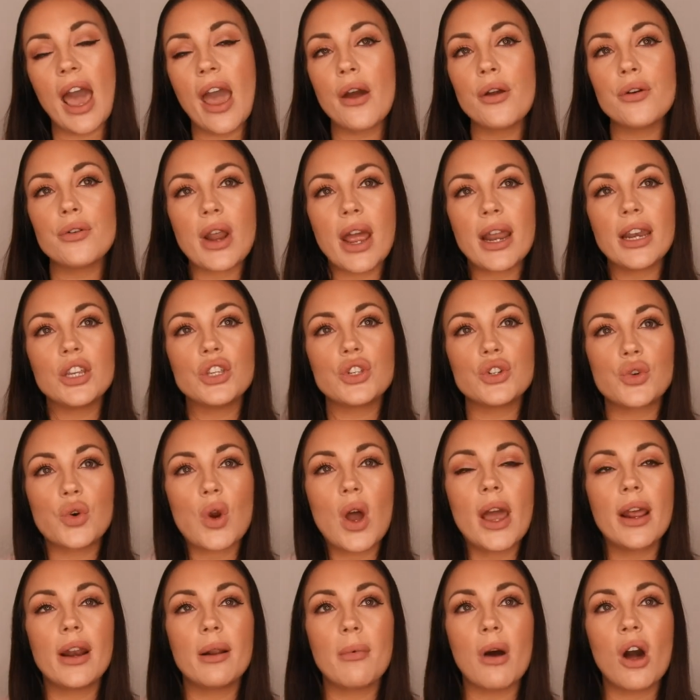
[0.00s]
I already
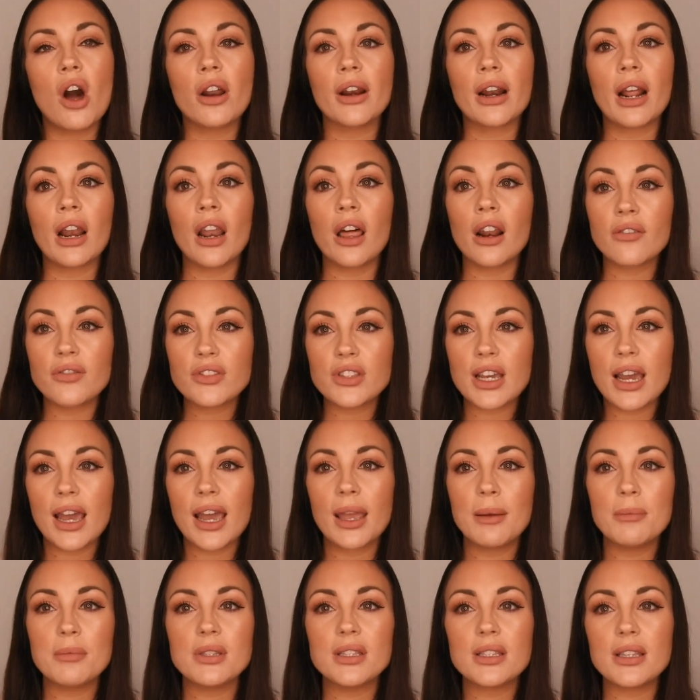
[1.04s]
tried them on a lot of
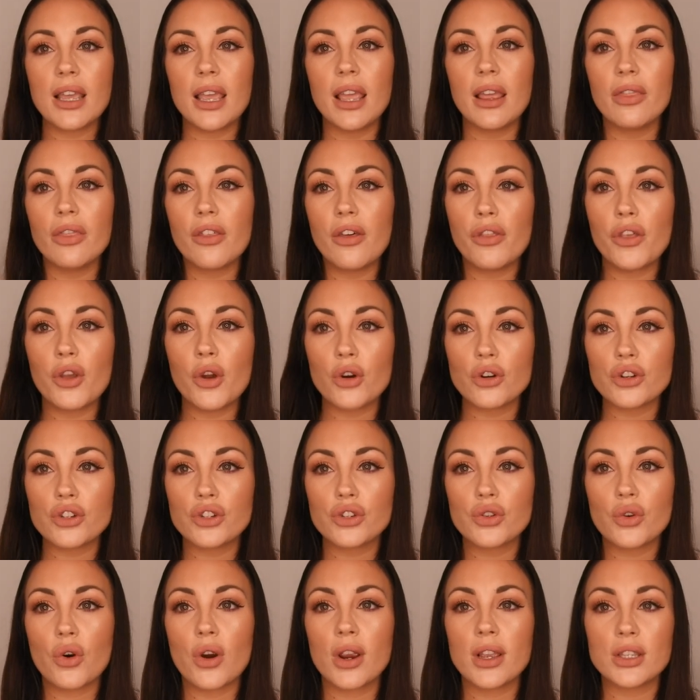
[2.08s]
times in the Dior
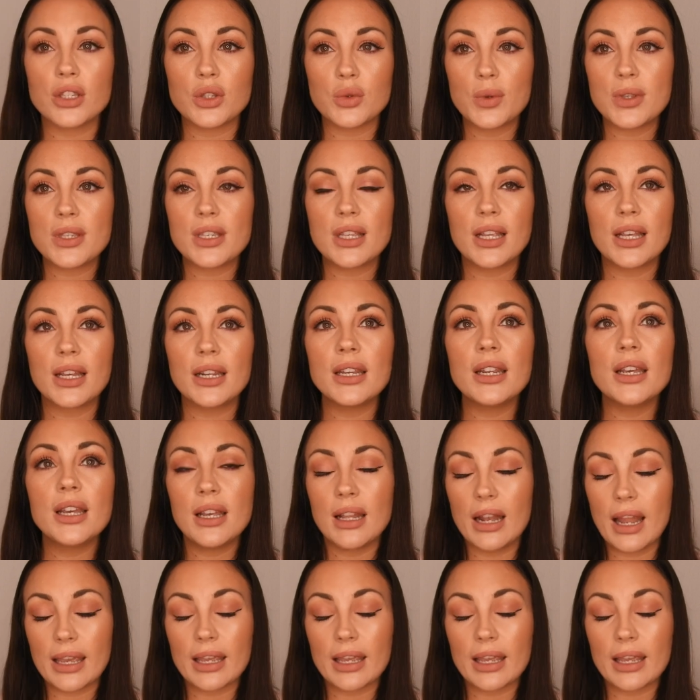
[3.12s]
store in Switzerland,